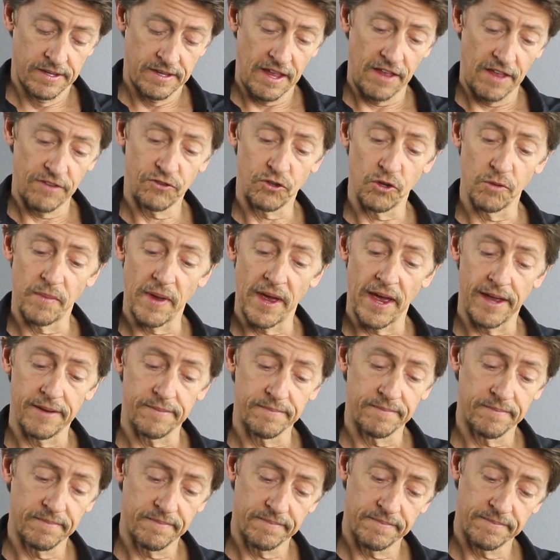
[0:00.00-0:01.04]
That's too
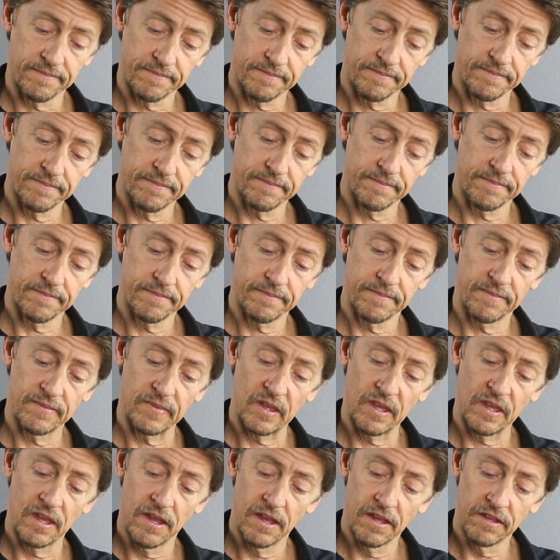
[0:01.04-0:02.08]
bad.
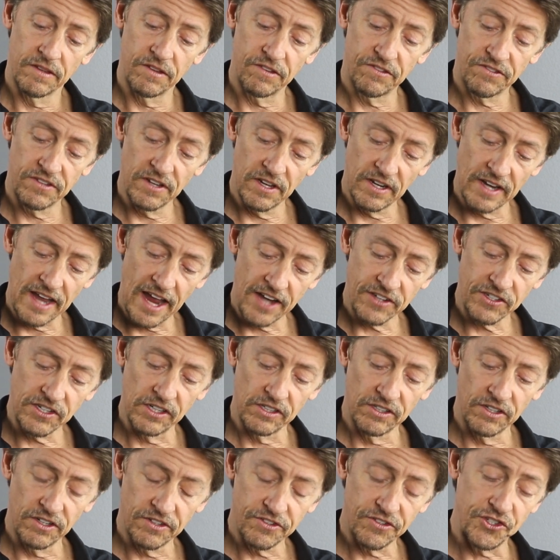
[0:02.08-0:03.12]
The seal actually
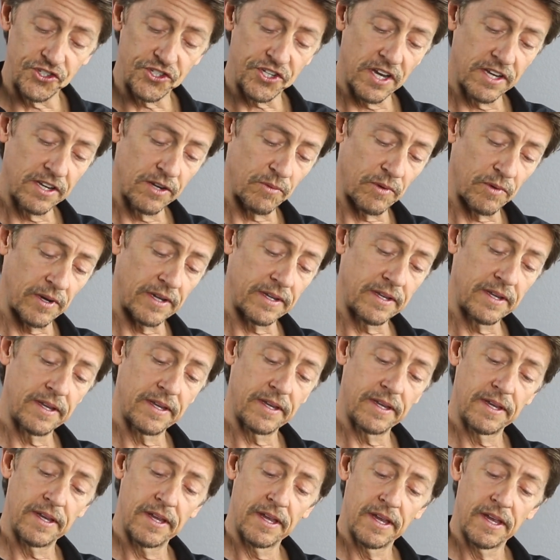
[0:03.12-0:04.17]
looks genuine.
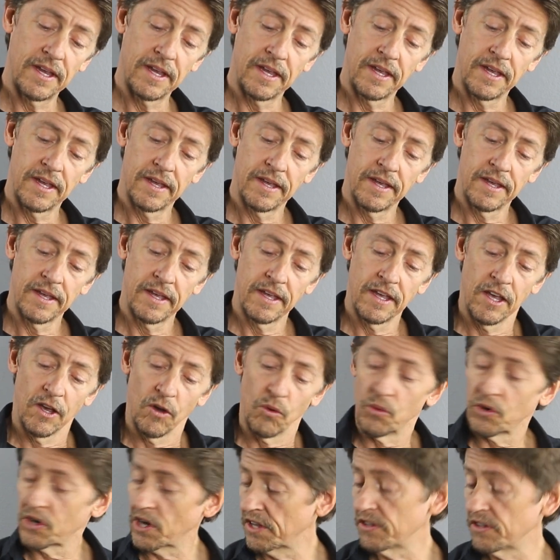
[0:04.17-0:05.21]

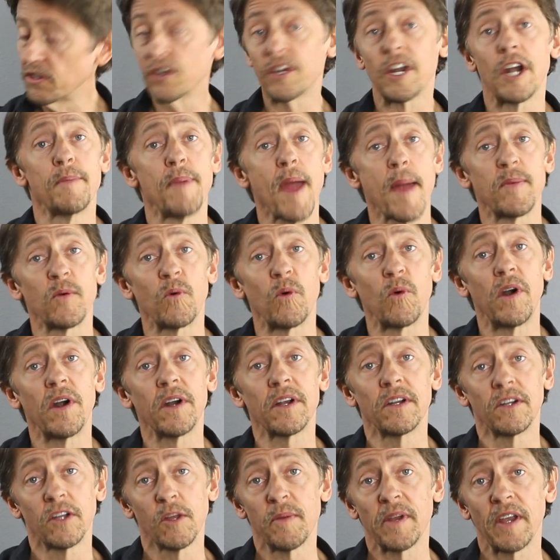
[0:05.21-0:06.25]
We're going to look at our paperwork
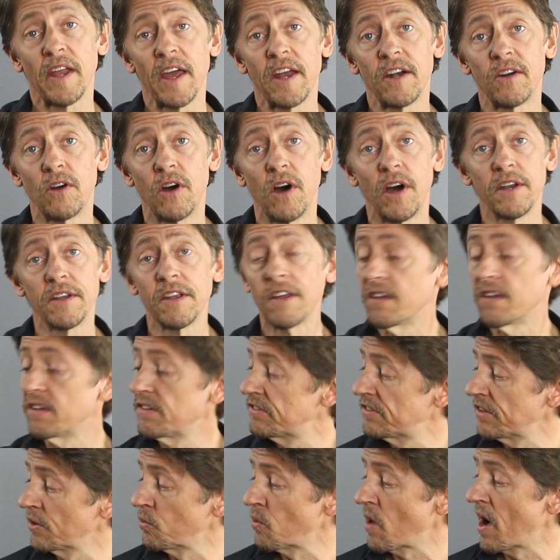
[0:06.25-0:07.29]
a little bit later on,
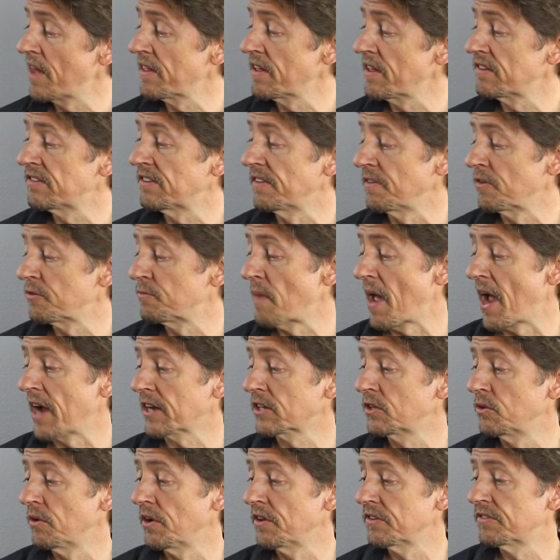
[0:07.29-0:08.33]
see why they sent this
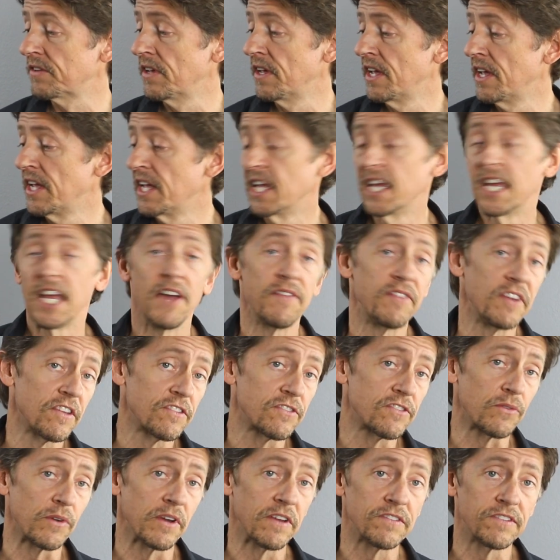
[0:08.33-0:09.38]
back to us. If it
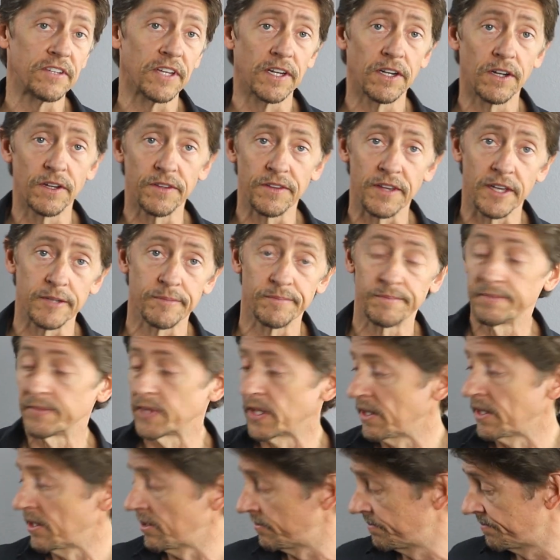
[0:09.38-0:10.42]
is a reseal, then,
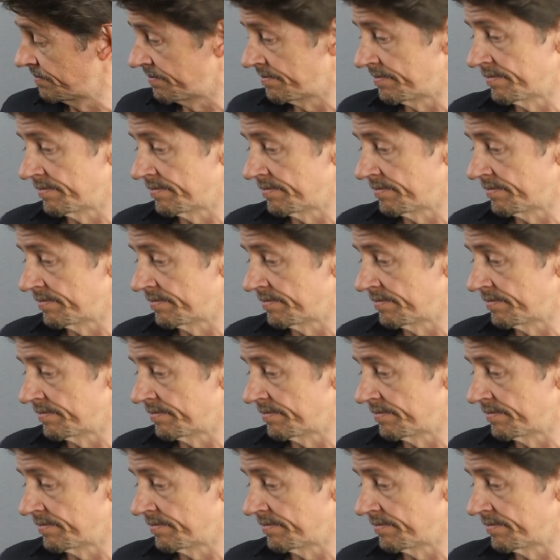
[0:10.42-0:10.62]
you know,